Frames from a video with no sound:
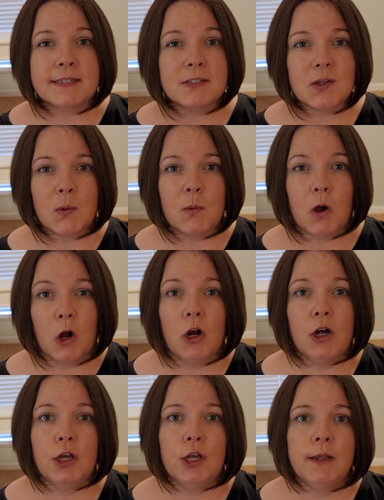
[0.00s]
is so
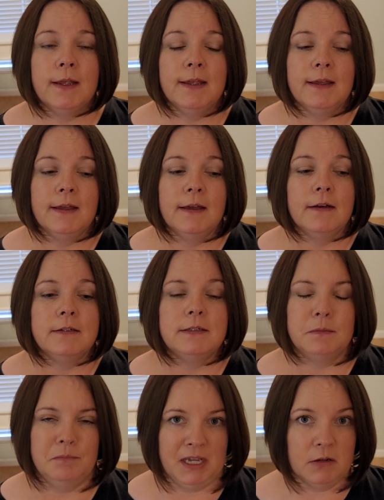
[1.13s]
hard to
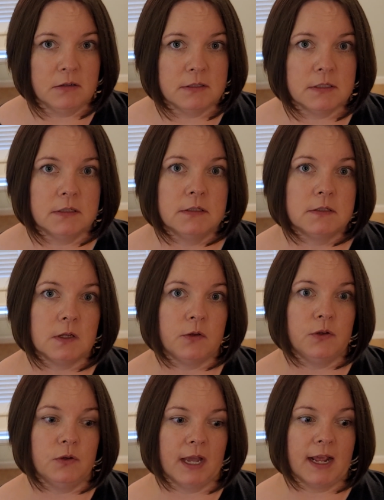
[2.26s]
melt. So
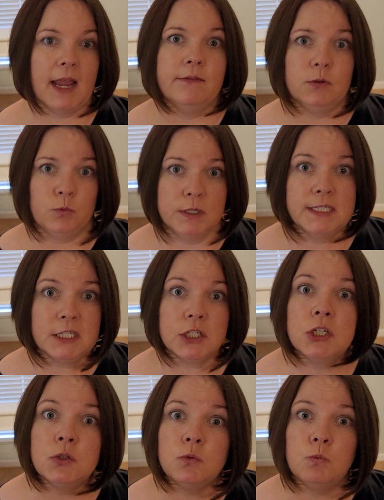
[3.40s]
you gotta have a really
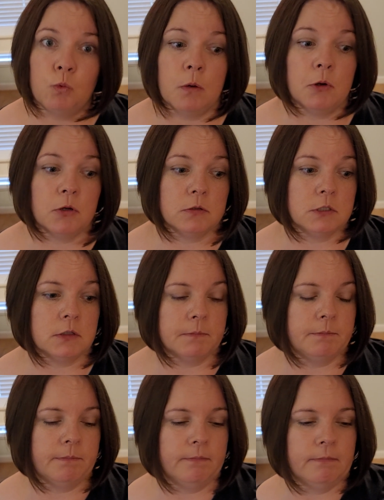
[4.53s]
good warmer to,
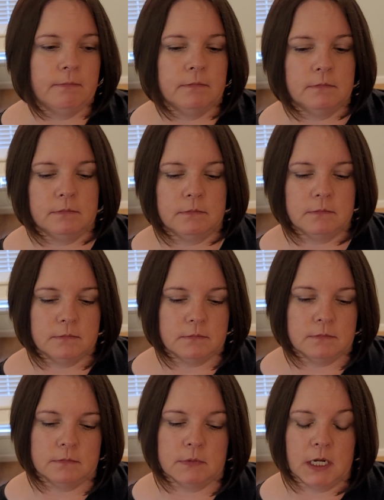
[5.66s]

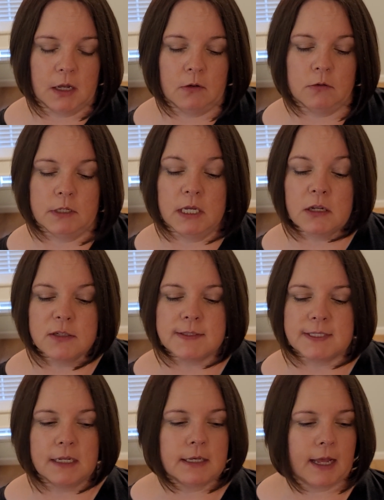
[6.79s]
you know, get good
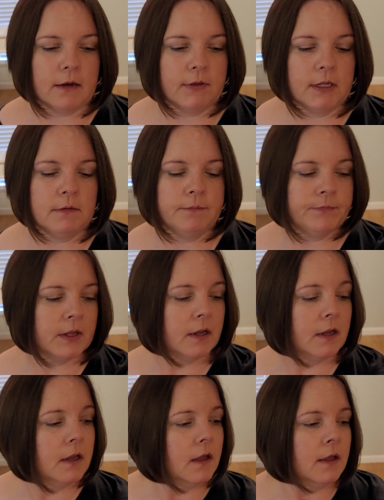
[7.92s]
scent out of it.
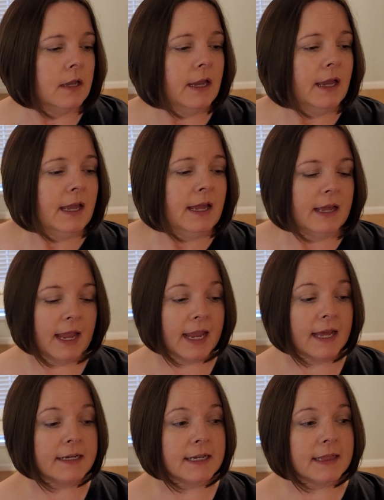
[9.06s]

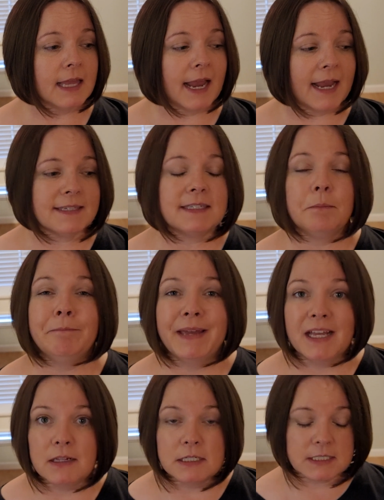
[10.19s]
And last
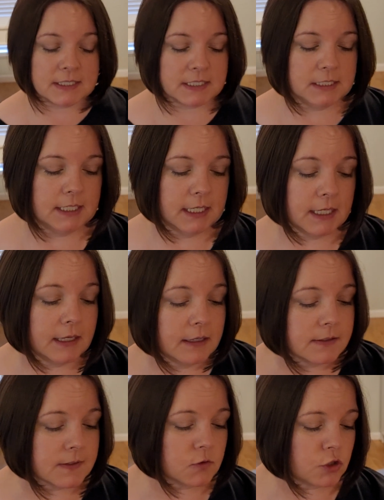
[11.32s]
melts
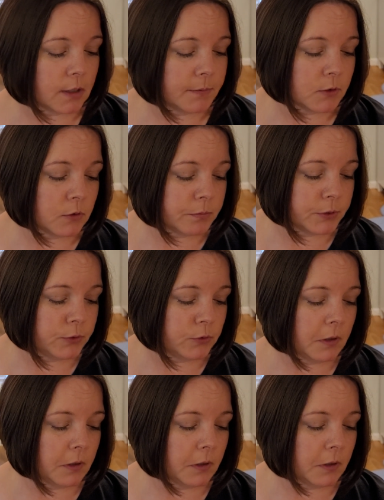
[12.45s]
is Tropical Blue